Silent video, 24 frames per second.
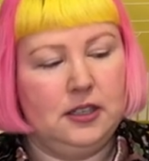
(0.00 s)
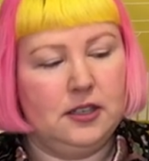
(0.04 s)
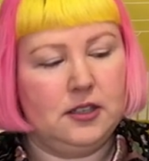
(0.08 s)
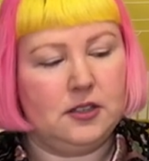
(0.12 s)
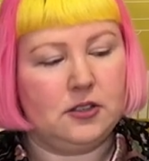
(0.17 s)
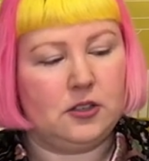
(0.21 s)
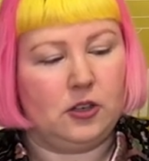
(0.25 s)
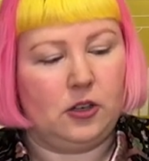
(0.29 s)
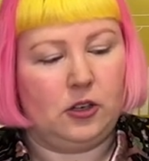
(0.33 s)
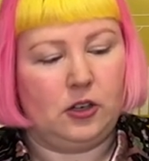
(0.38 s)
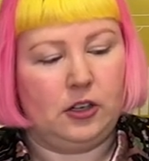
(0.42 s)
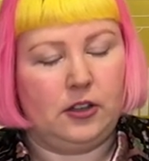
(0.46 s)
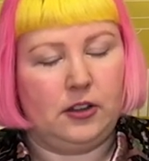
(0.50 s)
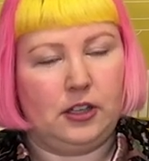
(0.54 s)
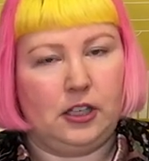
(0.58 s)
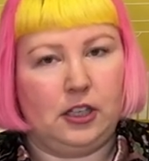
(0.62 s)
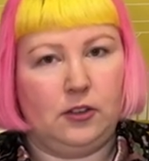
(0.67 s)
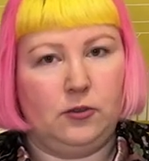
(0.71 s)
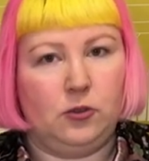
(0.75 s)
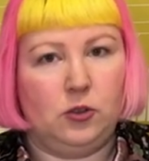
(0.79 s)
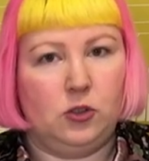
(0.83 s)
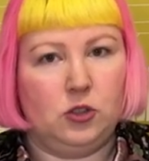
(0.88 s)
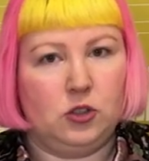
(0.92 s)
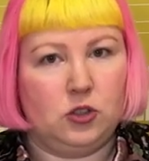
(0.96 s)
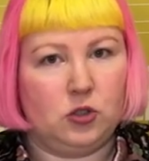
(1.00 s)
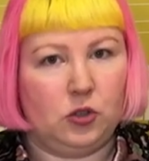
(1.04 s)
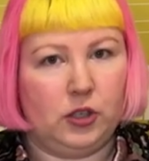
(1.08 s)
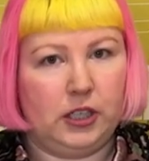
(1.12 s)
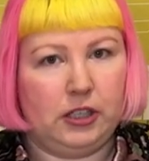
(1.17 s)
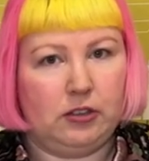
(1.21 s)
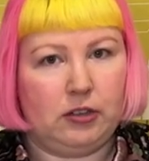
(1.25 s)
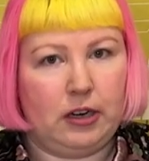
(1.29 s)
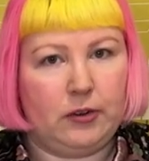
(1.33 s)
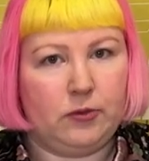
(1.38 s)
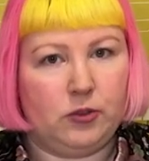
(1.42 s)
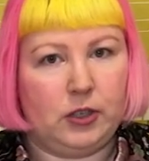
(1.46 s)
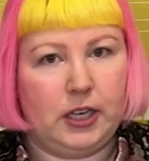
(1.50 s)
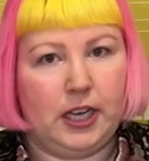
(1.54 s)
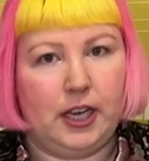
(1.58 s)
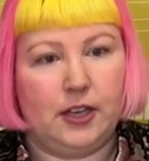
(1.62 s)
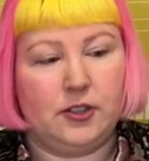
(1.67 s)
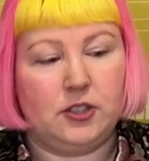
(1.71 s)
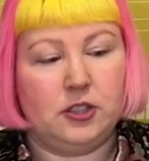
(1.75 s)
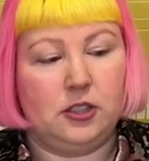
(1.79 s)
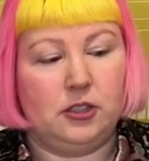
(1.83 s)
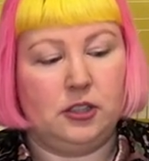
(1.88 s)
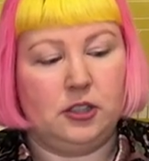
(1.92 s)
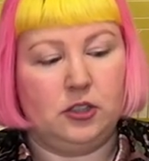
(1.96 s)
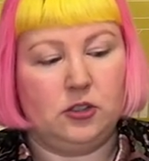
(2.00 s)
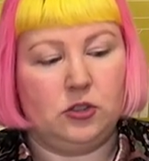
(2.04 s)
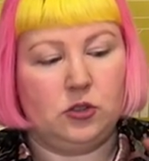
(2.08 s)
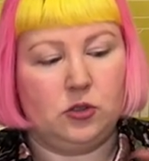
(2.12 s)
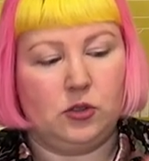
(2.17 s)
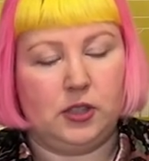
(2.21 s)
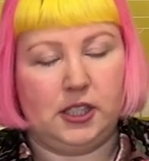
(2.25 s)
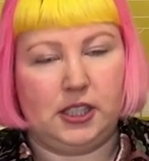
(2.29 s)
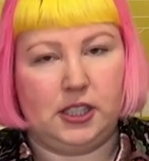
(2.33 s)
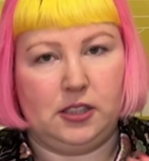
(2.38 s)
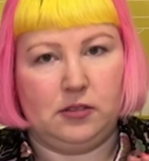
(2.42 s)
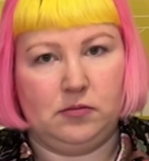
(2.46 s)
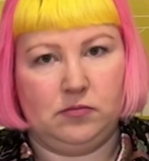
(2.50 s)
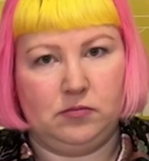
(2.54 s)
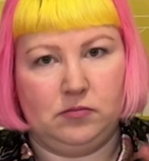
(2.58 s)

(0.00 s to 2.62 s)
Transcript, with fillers: So I think if you enjoy Grateful House, you'd enjoy